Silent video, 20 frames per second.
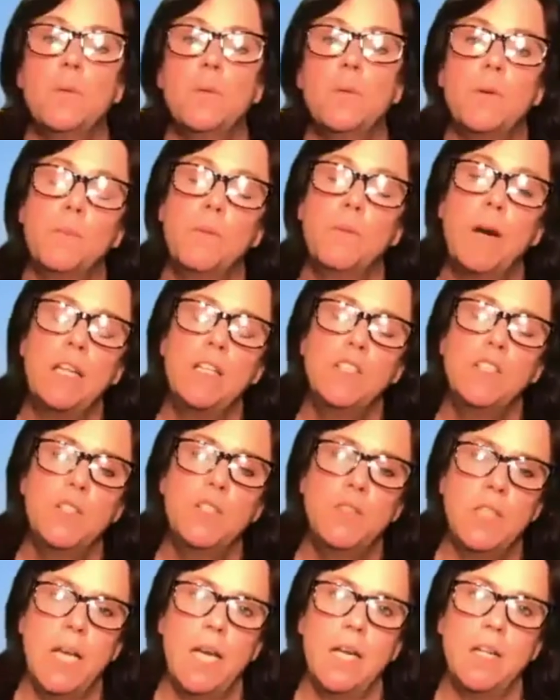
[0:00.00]
why don't you
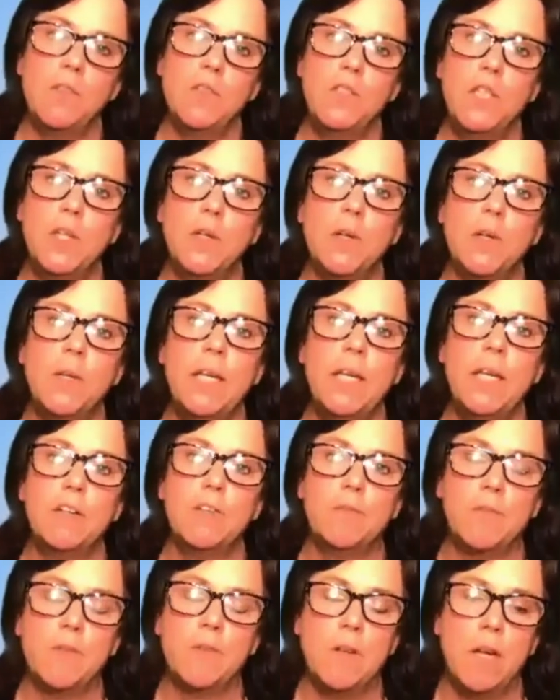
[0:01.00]
channel Uriel
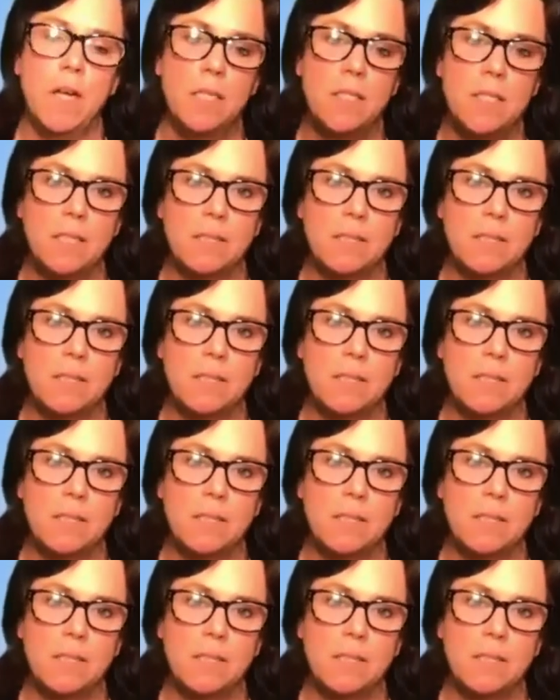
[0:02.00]
for us?